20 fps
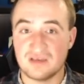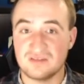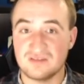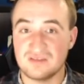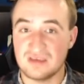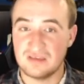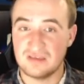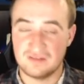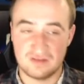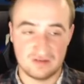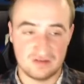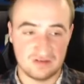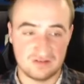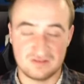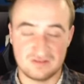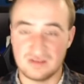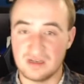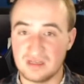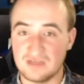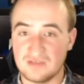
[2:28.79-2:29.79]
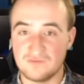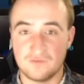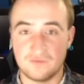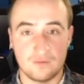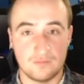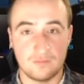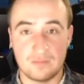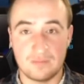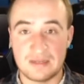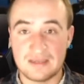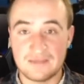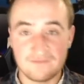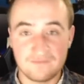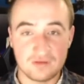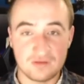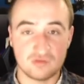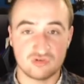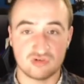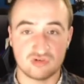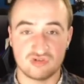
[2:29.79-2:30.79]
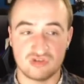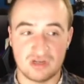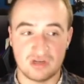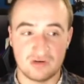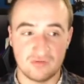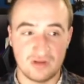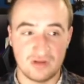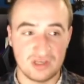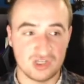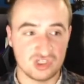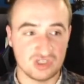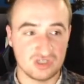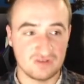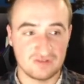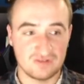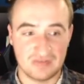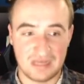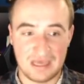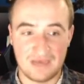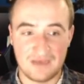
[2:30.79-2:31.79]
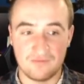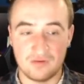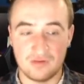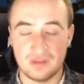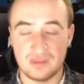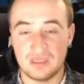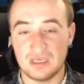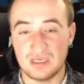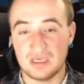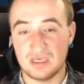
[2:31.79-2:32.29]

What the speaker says: It's the study for many future generations and everything,